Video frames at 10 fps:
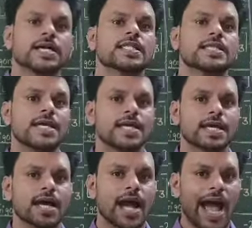the
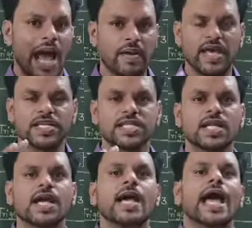
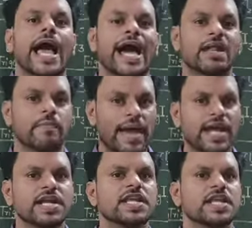hybridization and
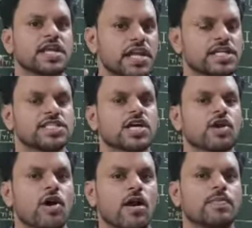magnetic nature
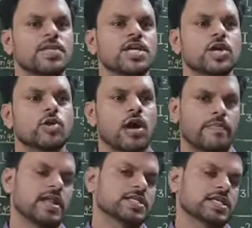of the
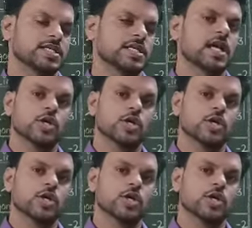complexes.